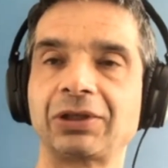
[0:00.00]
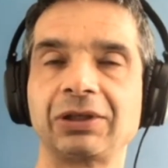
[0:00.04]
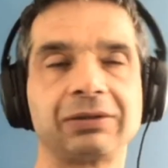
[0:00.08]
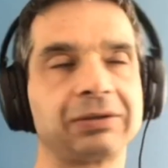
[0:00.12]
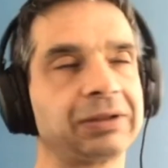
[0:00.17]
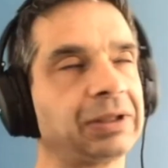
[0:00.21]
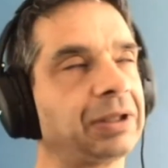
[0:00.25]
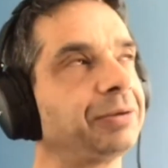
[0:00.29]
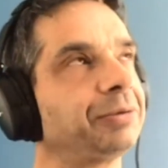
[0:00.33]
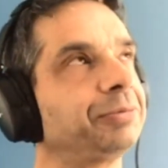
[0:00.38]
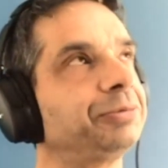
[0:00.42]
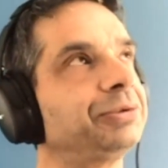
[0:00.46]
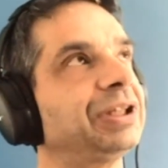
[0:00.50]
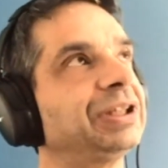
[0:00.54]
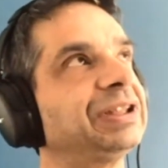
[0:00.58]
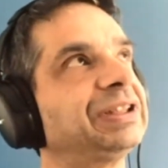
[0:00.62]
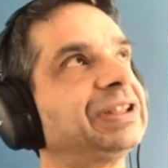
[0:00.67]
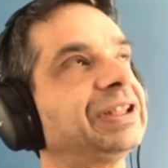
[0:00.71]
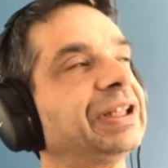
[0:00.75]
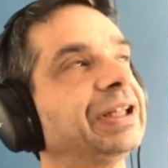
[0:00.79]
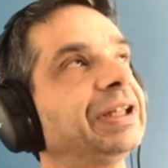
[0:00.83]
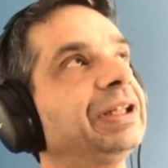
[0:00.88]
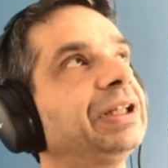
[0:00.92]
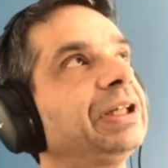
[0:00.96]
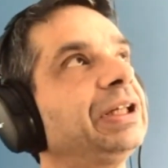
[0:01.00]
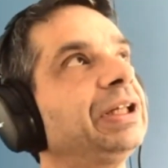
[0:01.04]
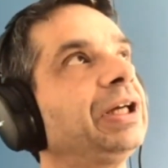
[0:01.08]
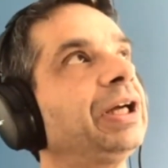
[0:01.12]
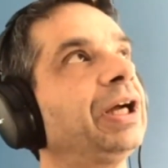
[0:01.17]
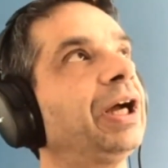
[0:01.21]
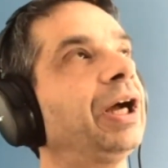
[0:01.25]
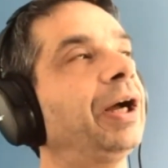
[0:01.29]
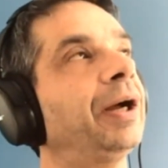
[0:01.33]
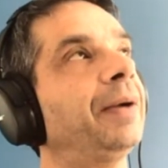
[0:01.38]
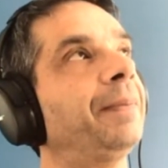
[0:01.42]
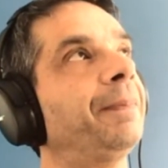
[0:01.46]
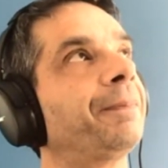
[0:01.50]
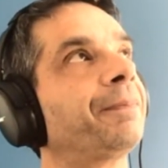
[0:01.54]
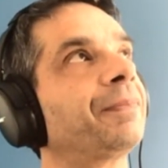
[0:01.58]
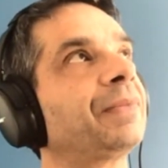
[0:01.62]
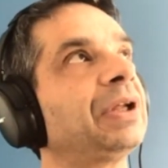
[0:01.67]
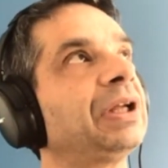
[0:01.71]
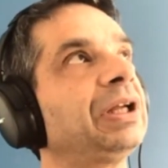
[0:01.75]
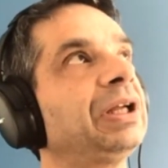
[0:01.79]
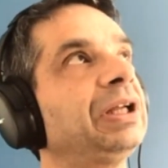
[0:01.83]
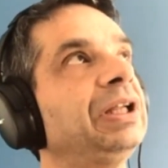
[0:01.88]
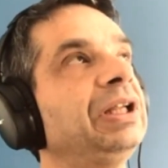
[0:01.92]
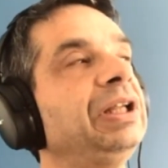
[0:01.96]
how would I say?
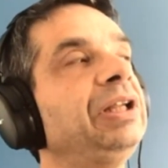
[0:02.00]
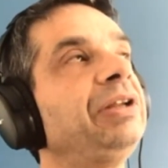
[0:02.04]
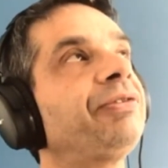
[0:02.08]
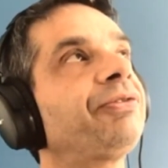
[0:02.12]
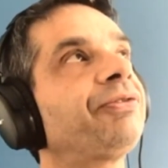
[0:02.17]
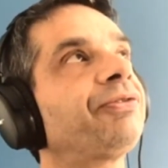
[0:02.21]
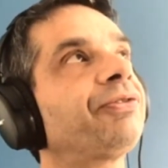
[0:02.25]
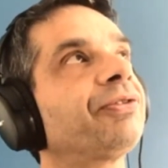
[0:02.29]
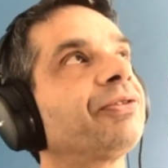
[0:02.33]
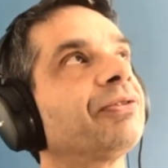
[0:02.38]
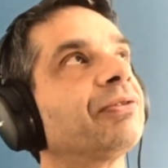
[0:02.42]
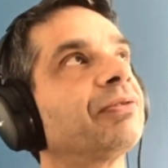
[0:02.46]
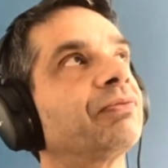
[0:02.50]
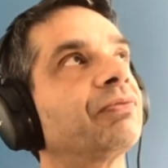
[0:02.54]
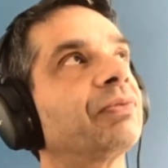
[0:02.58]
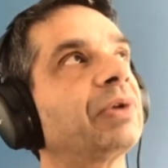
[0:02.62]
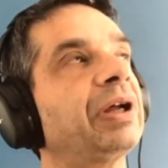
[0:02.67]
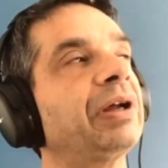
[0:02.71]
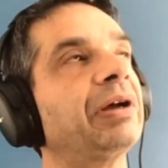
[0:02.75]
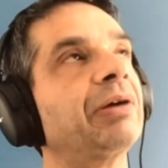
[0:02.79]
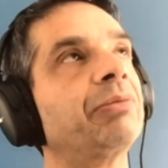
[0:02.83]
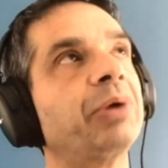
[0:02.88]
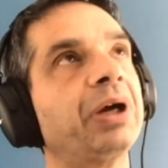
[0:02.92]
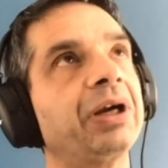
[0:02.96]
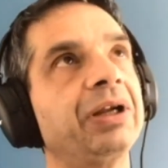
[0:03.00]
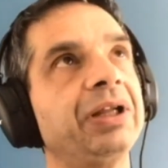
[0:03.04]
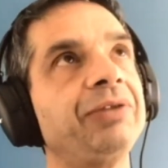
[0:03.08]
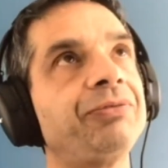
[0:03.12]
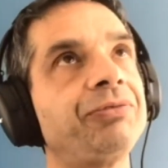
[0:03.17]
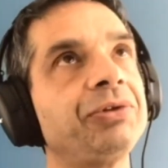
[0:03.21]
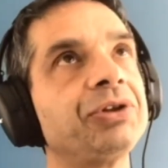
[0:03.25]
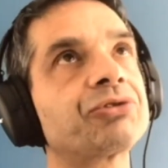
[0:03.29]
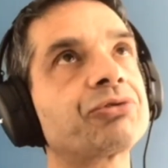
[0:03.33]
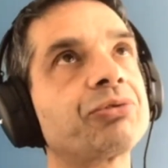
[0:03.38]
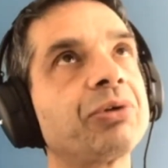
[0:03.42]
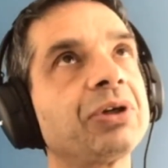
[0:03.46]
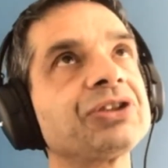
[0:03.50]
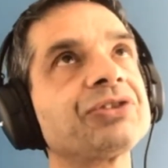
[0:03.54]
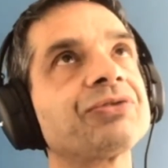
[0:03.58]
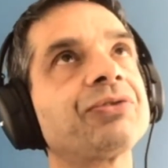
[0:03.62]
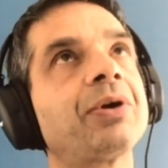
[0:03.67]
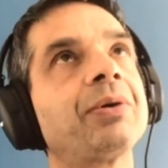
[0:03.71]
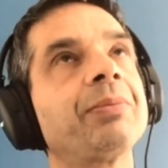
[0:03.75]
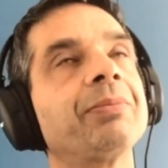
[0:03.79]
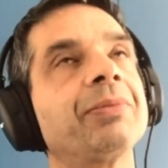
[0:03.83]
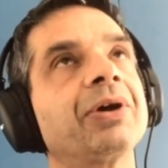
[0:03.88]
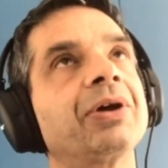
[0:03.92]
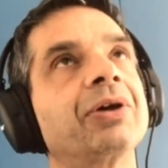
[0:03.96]
If we
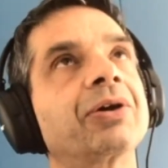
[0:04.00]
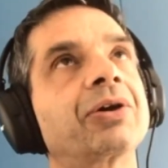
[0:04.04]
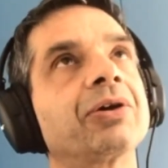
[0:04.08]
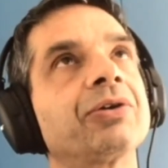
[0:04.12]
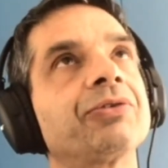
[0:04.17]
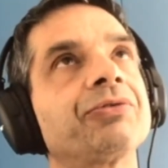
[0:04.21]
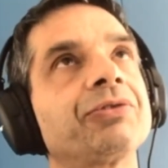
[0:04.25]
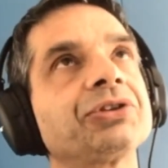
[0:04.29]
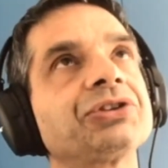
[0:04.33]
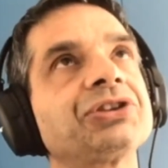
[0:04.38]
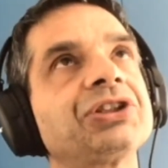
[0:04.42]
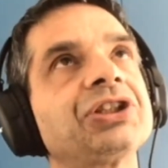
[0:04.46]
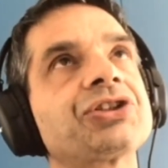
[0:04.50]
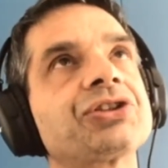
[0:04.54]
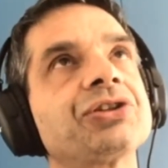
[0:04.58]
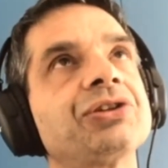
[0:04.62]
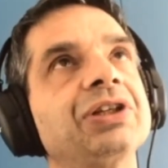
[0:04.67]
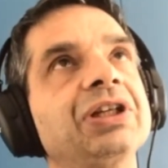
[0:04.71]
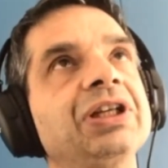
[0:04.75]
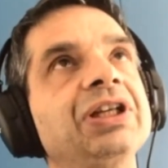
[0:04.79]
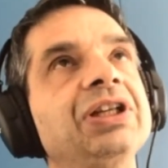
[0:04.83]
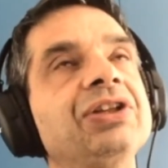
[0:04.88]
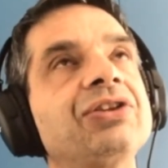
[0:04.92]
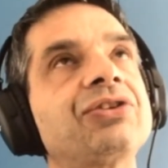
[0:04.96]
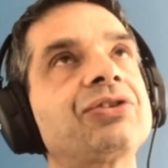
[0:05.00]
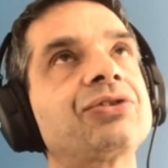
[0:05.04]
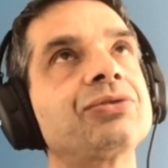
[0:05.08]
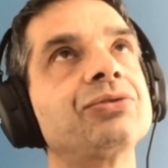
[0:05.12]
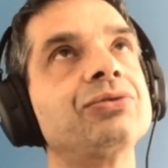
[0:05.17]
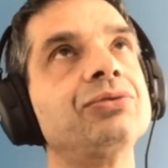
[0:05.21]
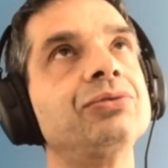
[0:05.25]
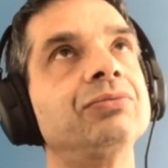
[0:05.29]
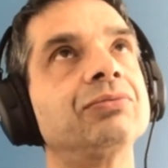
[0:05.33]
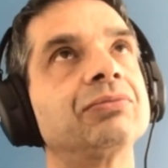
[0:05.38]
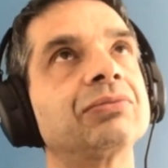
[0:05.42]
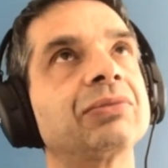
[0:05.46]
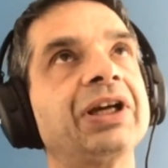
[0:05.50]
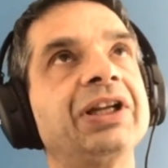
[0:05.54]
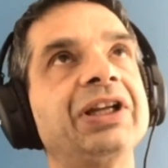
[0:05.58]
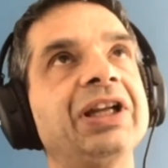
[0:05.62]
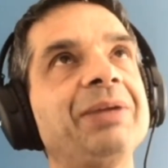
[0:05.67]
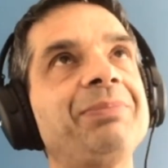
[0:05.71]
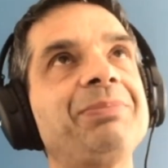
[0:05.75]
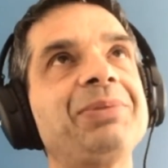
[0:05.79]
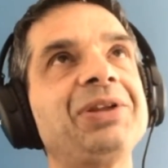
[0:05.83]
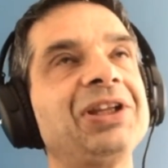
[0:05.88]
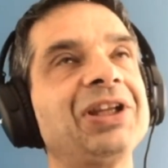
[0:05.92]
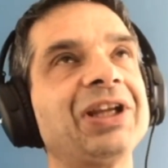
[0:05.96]
transform a conversation into an
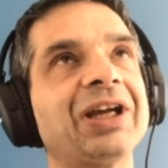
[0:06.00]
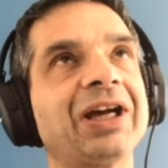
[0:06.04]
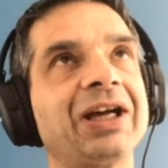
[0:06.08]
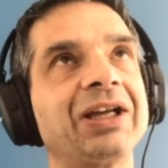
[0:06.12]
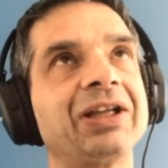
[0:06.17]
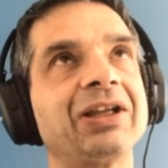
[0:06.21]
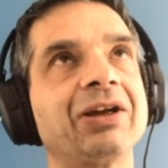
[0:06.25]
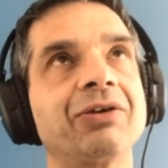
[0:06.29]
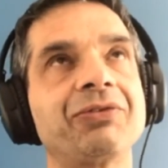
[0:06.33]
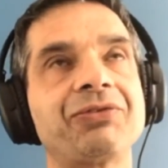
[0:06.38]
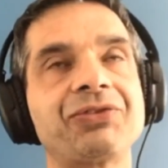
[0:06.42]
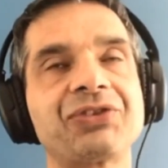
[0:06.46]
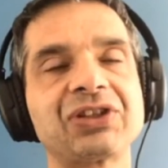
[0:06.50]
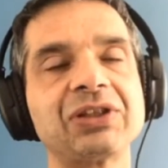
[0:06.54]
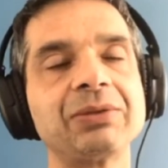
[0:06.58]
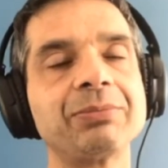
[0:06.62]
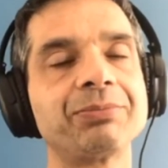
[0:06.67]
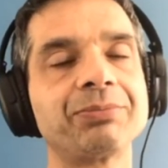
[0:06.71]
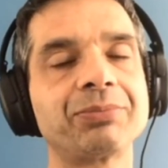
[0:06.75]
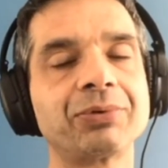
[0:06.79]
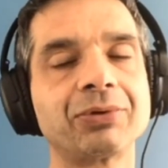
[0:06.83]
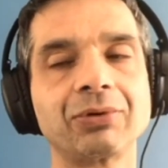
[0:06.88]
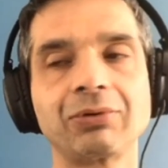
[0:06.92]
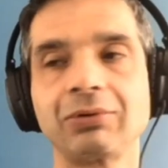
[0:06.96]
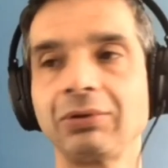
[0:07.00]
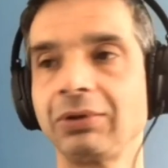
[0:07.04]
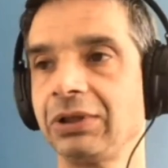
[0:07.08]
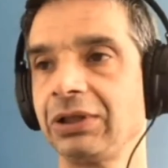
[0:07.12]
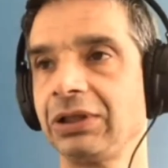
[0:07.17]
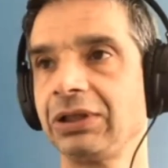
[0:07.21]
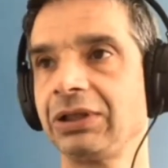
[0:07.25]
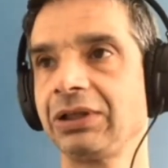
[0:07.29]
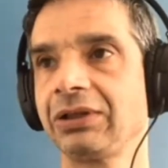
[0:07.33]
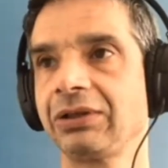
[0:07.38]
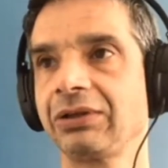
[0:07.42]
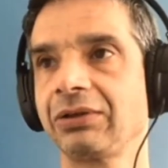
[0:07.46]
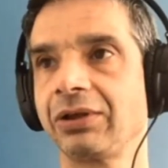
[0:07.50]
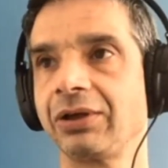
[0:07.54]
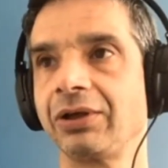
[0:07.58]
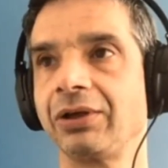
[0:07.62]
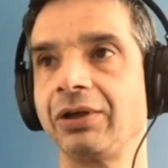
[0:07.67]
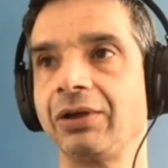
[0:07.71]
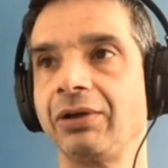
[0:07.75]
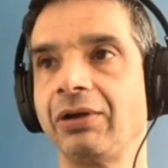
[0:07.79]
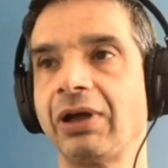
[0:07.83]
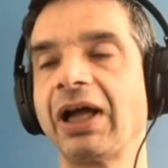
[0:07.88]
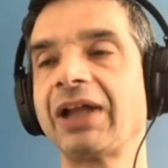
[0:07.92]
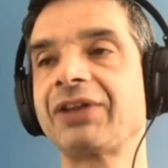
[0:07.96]
API of simple
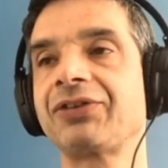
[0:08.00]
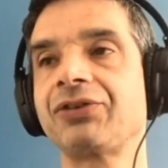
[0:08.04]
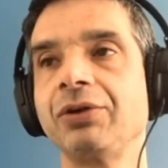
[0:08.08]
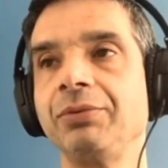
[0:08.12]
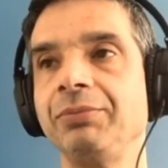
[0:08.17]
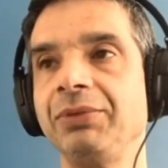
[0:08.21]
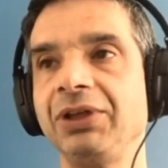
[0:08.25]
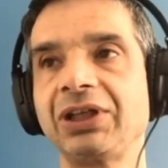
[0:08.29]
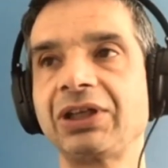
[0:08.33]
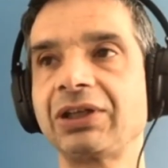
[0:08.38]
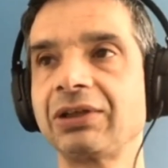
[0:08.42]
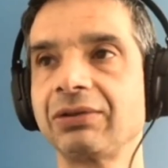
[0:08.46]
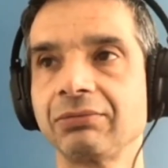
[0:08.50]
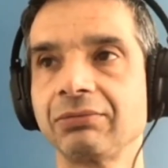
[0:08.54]
atomic